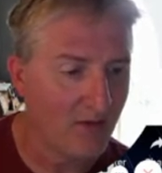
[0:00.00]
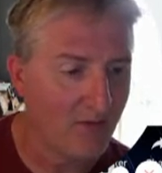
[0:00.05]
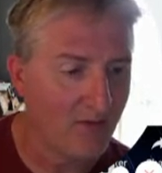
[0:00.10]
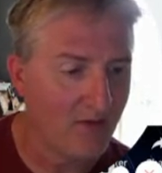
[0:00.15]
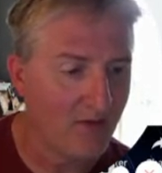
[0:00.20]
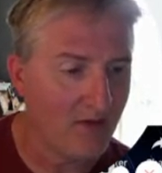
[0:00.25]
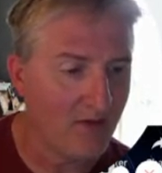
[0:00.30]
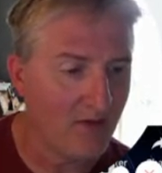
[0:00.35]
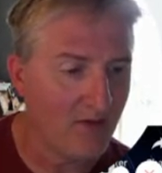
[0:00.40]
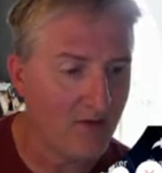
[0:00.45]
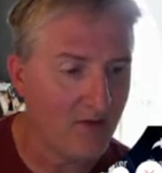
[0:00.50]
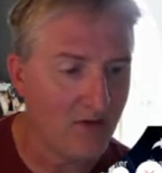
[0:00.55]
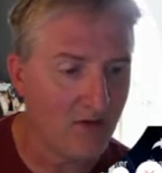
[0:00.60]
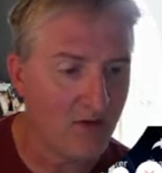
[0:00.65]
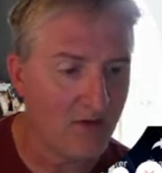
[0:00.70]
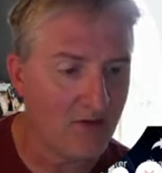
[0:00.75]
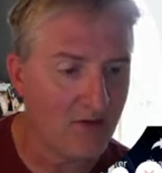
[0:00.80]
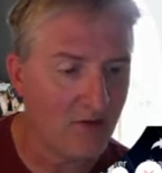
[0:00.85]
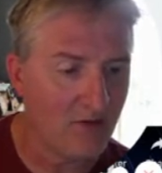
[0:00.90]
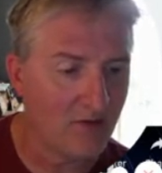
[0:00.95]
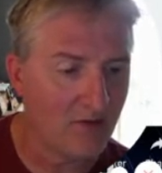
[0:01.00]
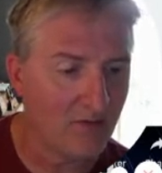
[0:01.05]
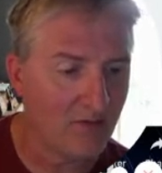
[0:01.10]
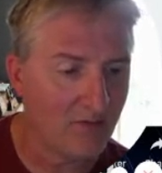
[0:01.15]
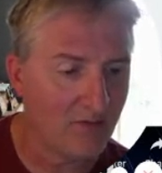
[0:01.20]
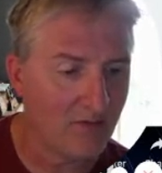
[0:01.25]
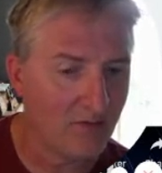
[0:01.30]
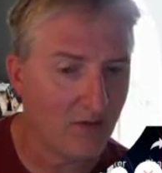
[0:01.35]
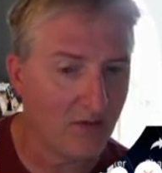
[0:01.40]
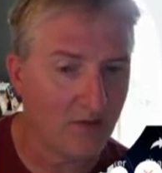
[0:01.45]
You can just,
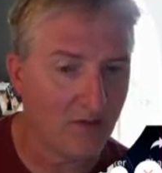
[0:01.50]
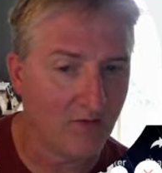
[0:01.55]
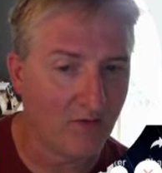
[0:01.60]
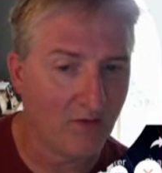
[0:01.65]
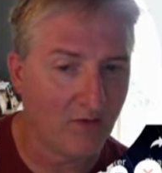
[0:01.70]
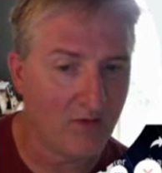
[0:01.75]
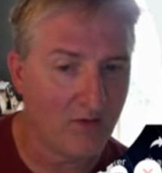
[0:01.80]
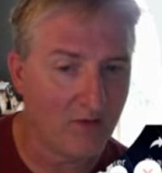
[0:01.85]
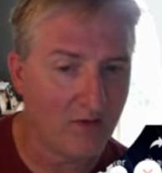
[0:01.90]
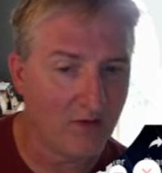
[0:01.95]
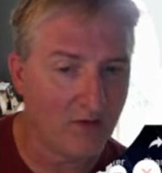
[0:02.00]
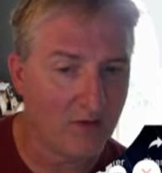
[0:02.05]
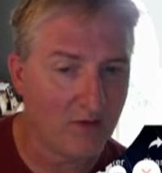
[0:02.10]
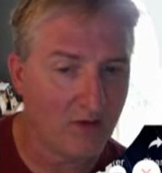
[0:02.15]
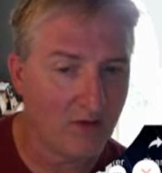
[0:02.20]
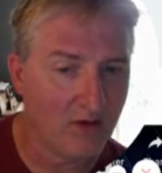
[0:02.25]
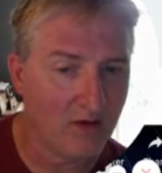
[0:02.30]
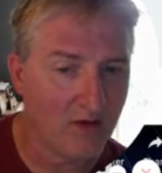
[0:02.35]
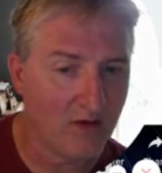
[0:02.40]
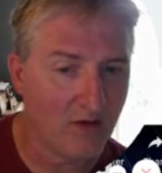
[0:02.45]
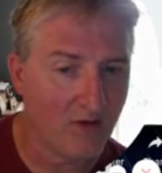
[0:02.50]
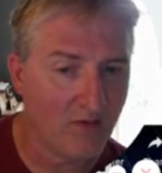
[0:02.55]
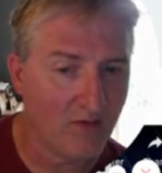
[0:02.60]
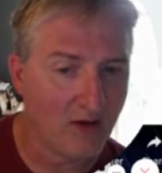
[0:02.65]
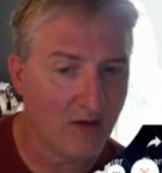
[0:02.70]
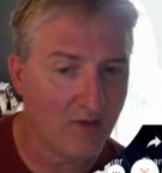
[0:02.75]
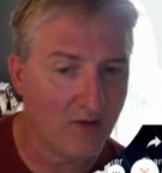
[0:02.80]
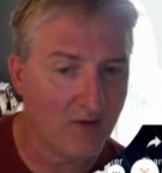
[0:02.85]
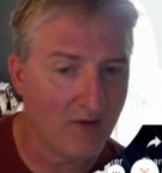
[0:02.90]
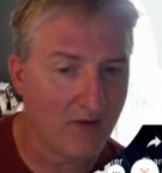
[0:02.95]
except for you can say,
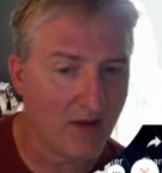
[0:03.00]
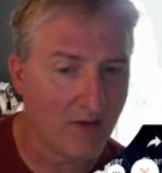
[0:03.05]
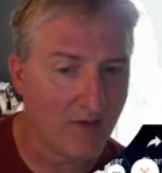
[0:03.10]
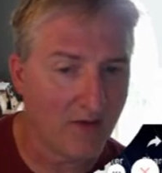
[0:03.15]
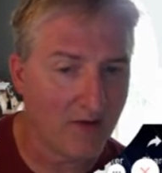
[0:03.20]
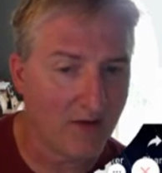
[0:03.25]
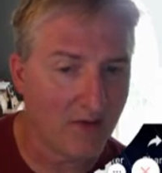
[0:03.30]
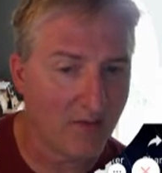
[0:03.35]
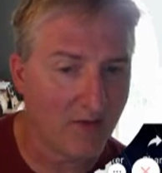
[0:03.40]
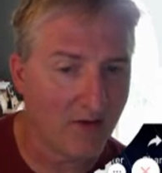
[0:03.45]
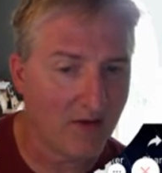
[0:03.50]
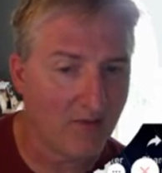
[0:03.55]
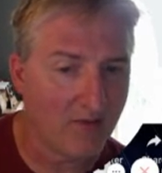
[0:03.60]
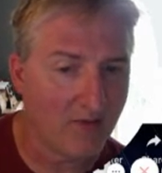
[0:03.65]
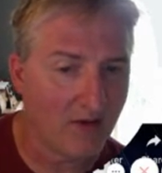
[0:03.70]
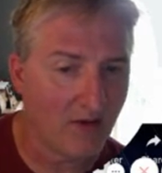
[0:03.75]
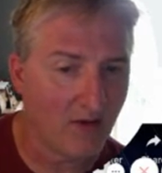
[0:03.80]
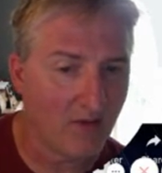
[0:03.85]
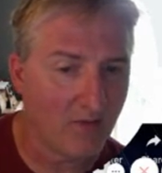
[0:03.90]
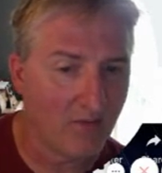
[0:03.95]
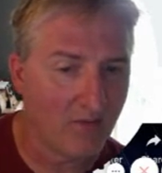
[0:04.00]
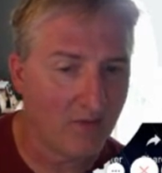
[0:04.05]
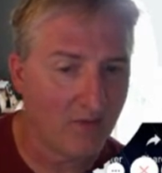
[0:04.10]
I want the button bigger.